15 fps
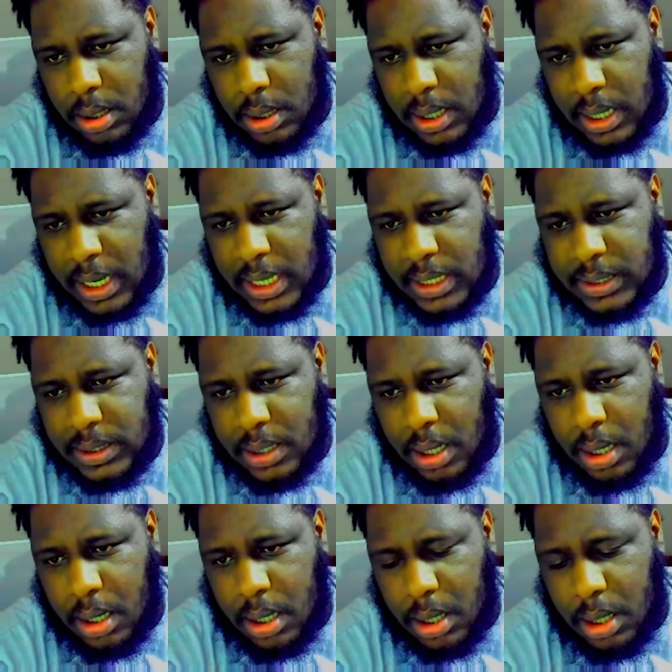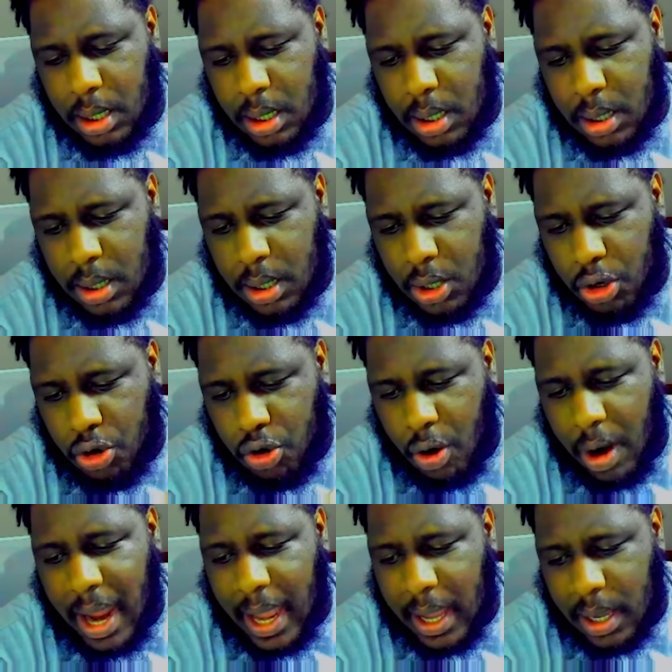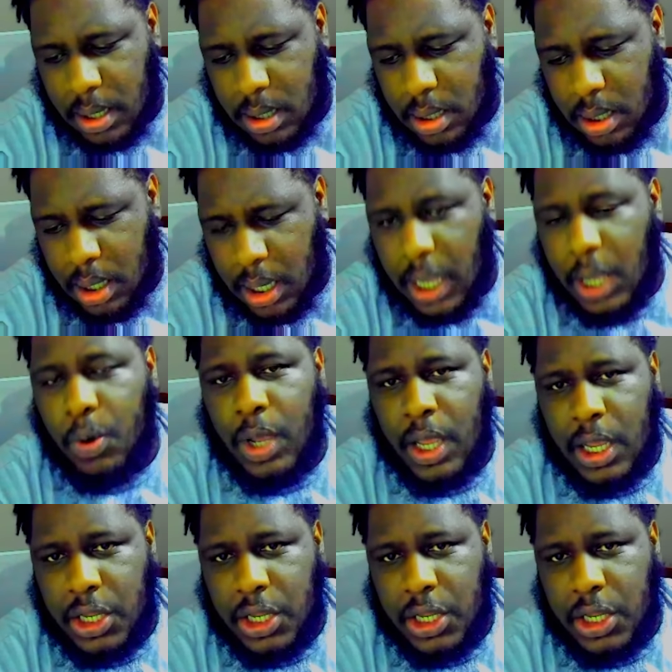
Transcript: is uh crack in, in